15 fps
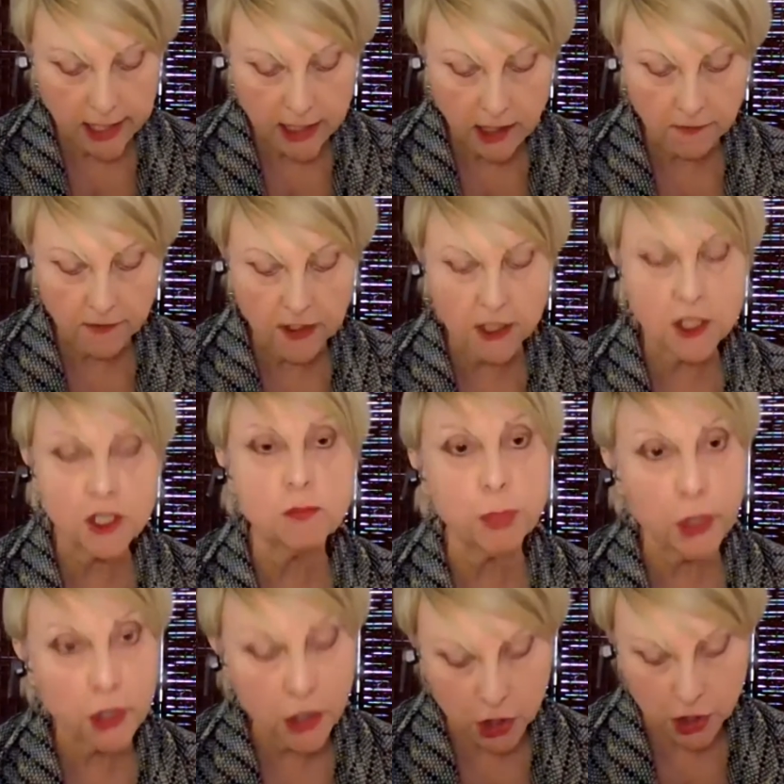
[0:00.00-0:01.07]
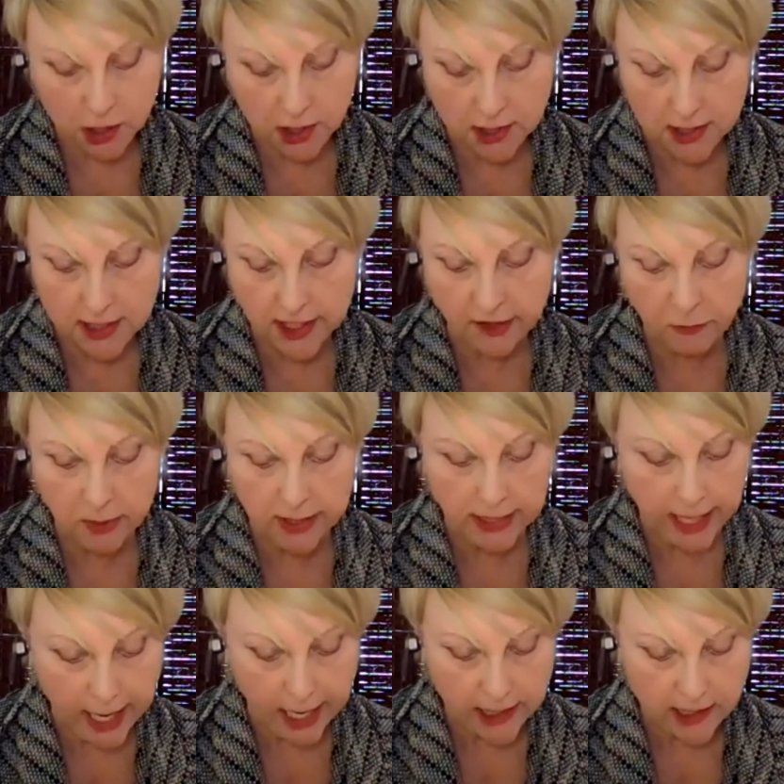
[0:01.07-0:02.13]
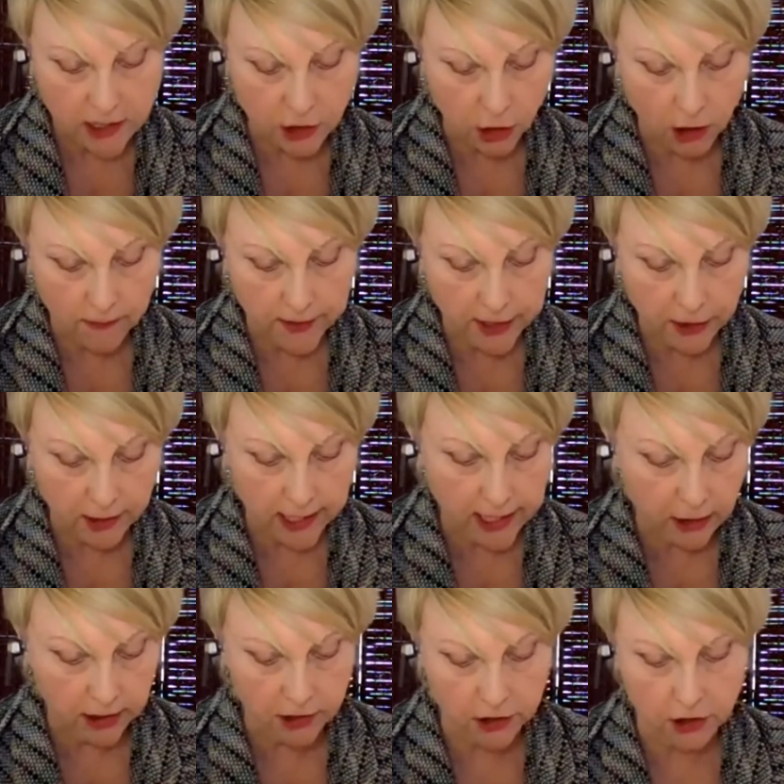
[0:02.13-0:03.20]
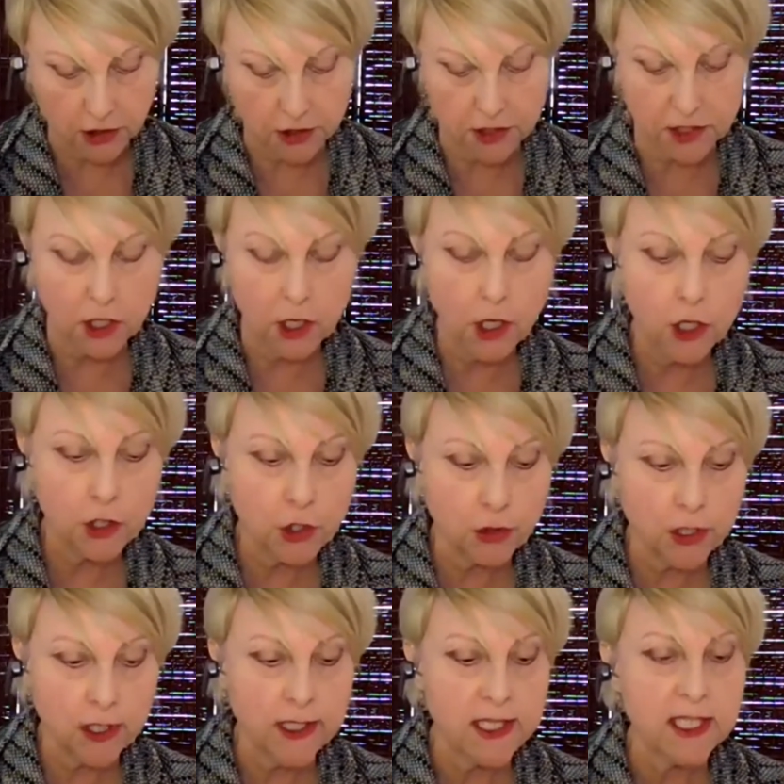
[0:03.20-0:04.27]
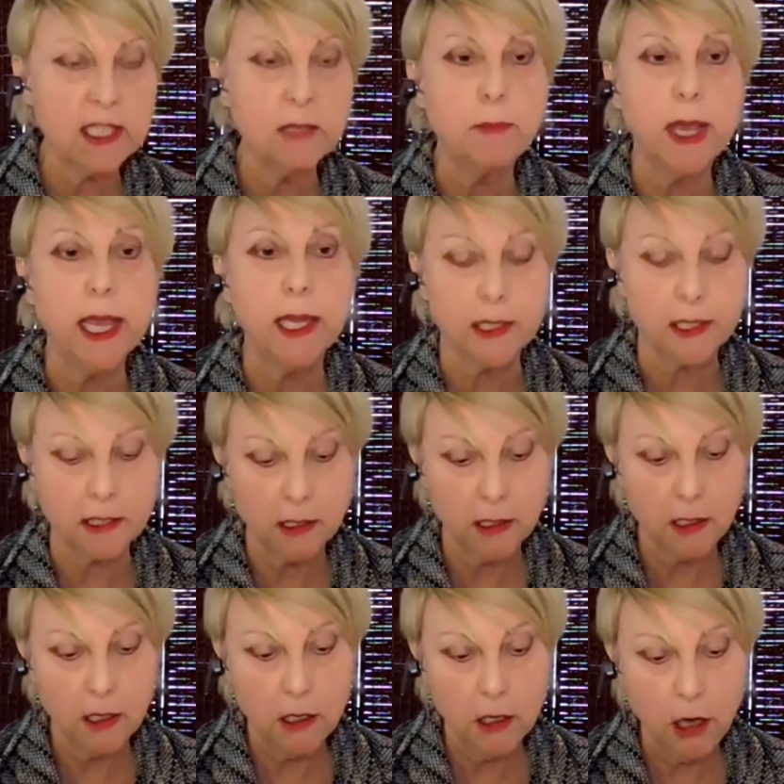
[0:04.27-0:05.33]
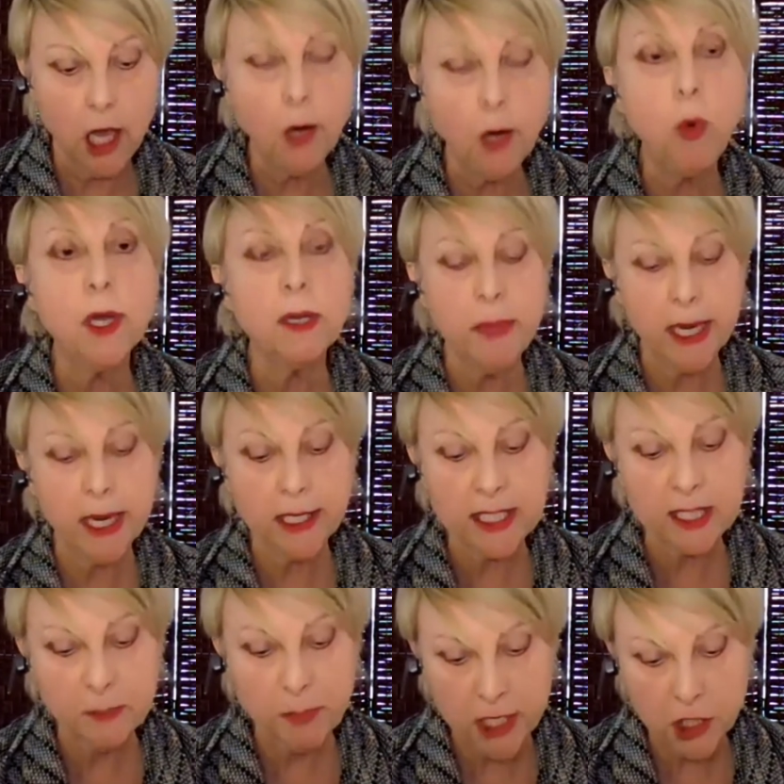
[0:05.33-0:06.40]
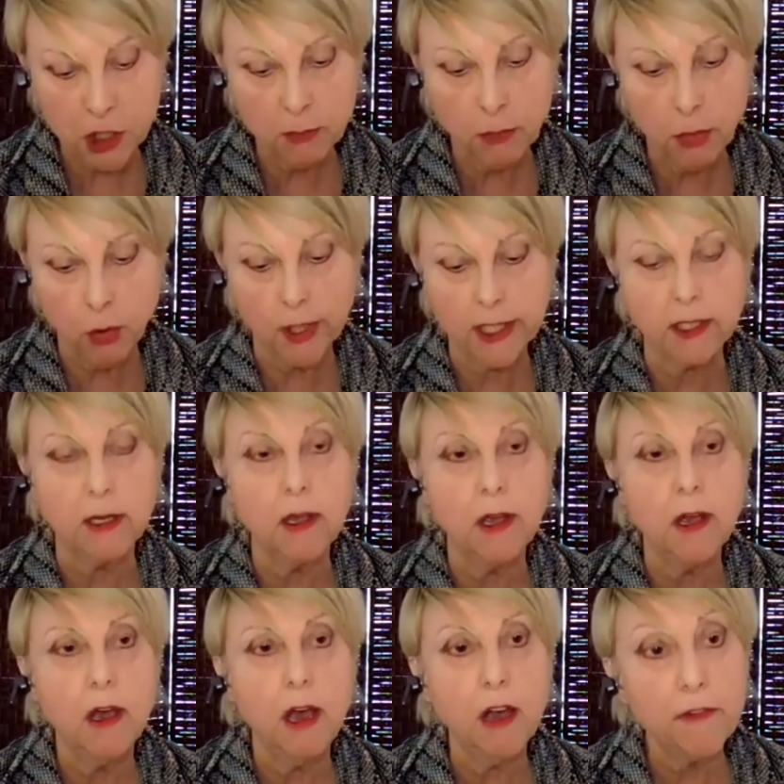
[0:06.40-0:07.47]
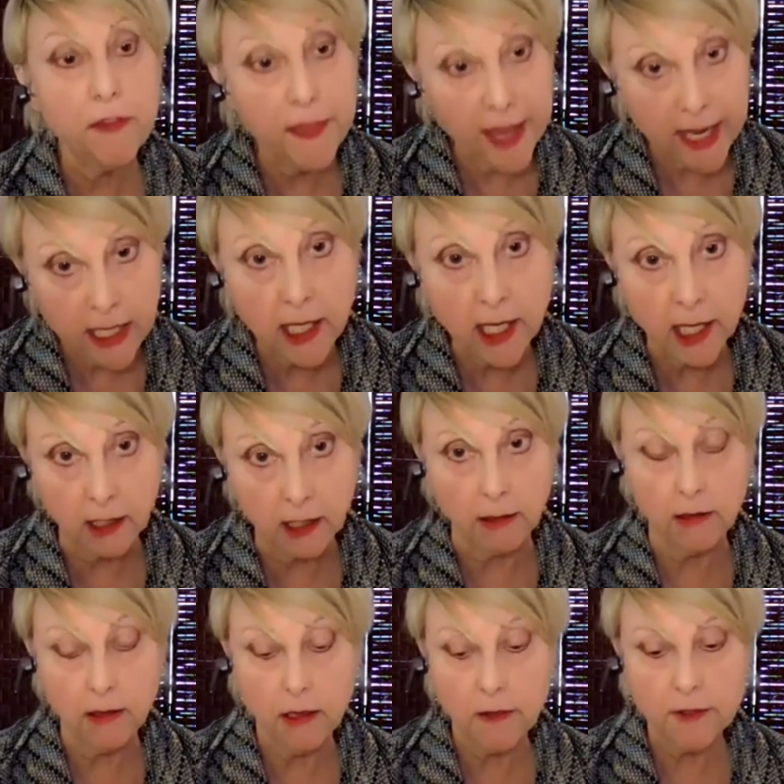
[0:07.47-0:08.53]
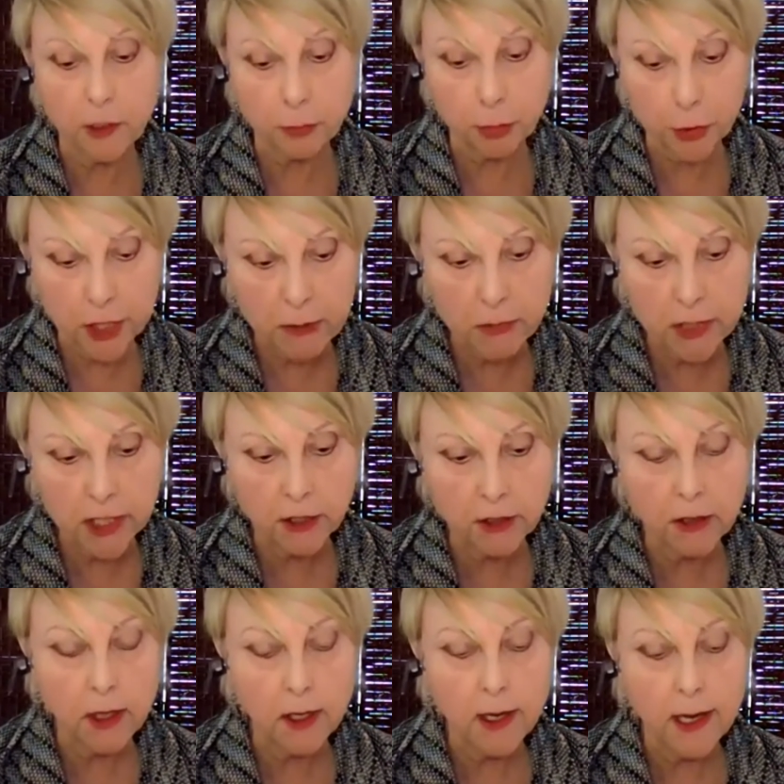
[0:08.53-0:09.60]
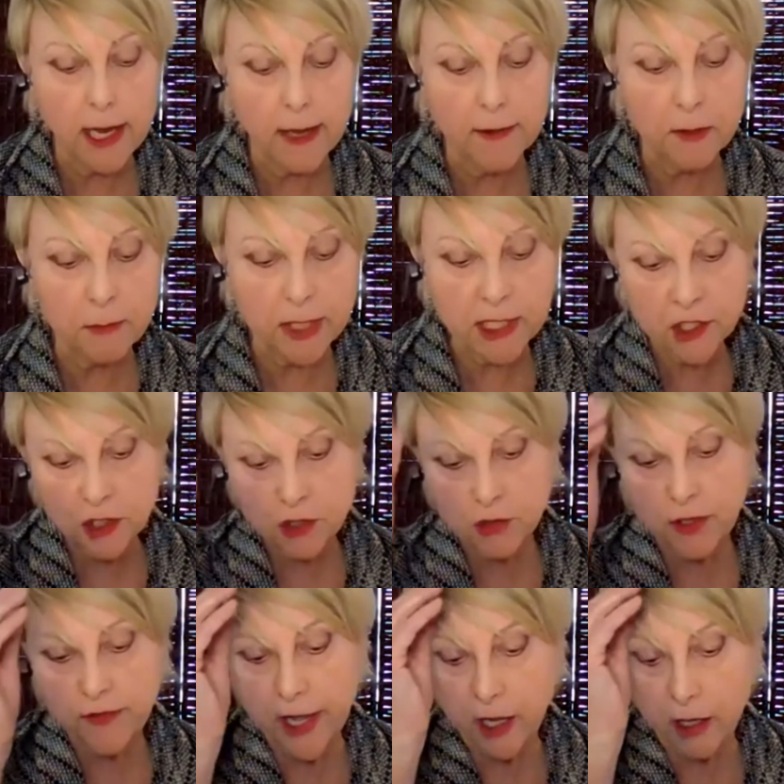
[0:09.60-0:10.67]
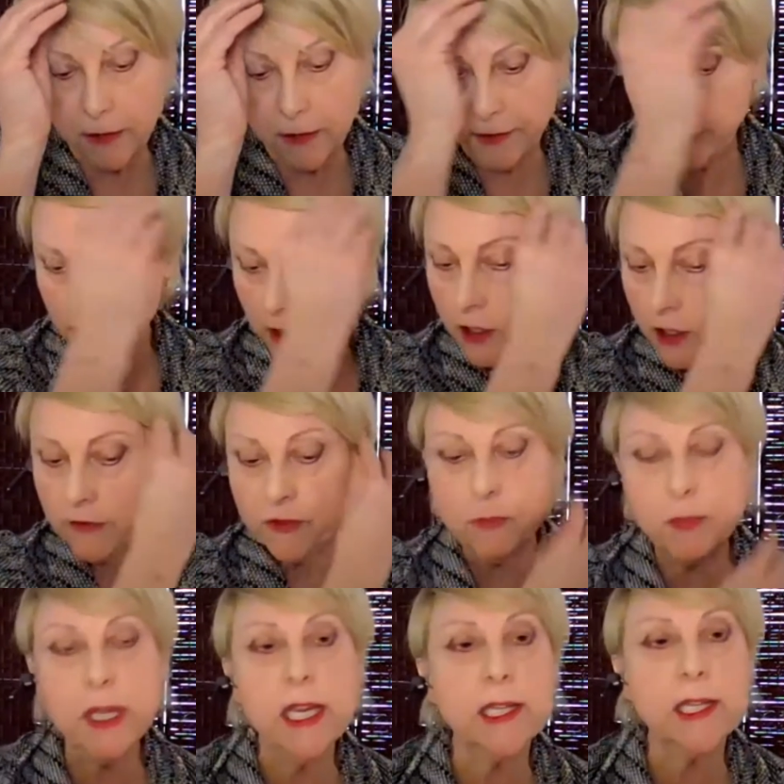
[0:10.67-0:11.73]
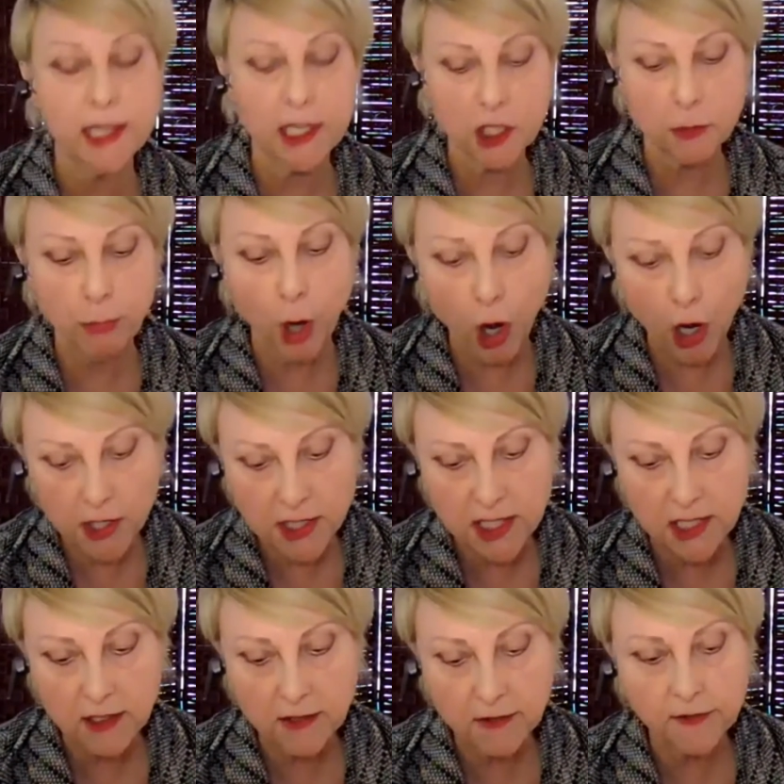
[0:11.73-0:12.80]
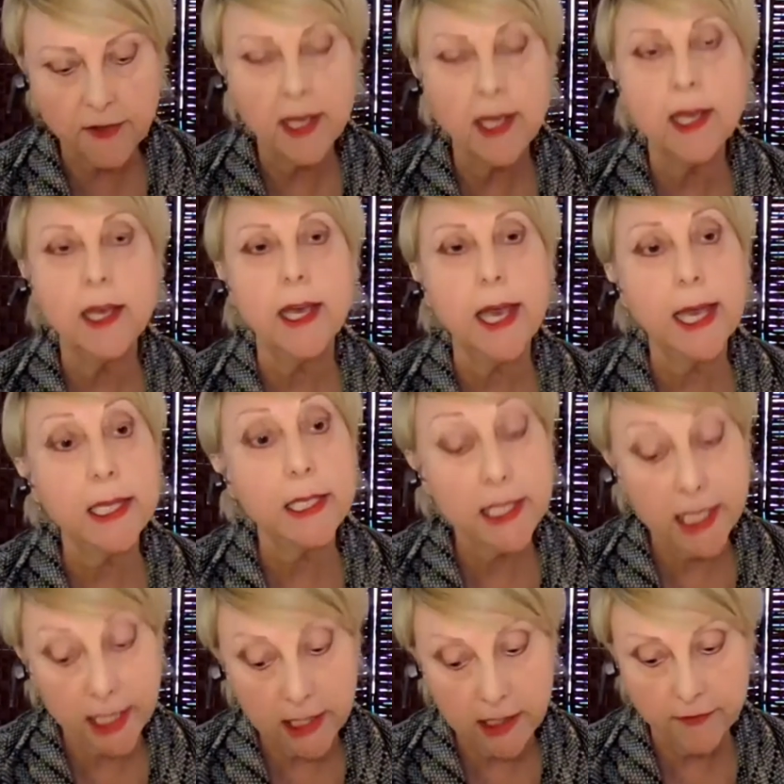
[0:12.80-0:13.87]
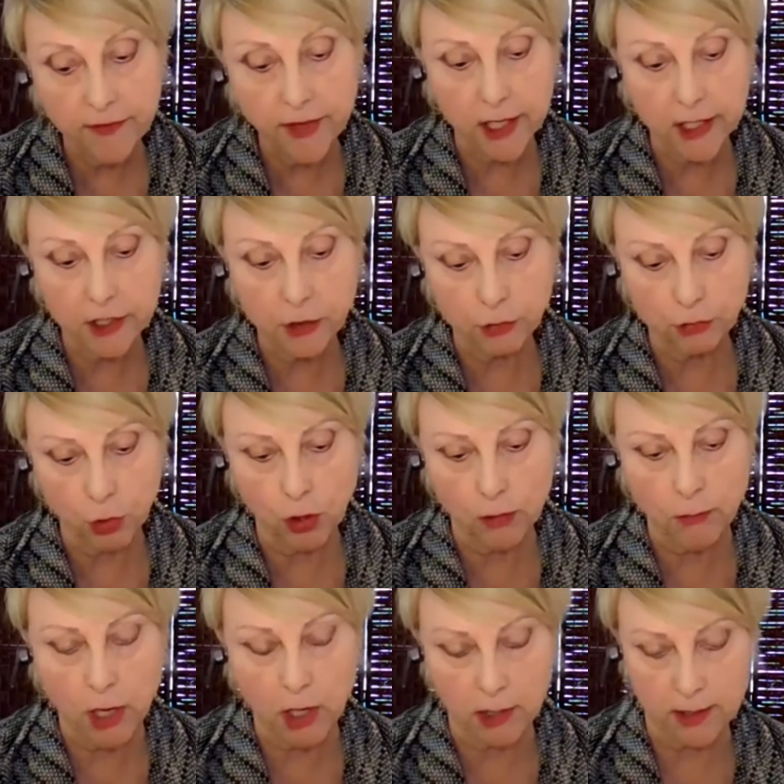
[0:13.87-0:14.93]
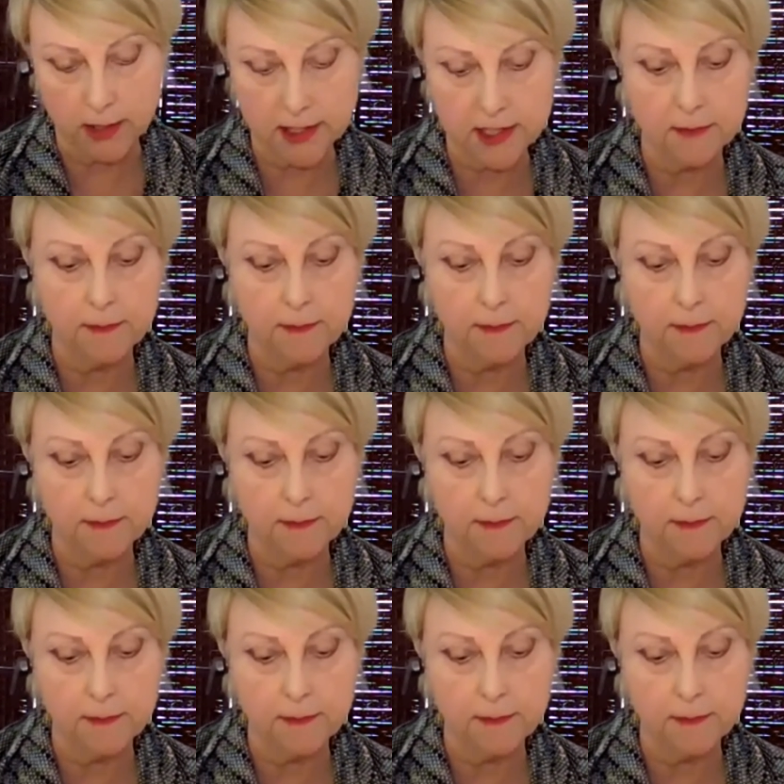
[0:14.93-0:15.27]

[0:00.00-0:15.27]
of the aspersions that have been cast on their characters during this debate, I want to make a special point of thanking the Premier and the Minister of Health for being such positive and dignified role models.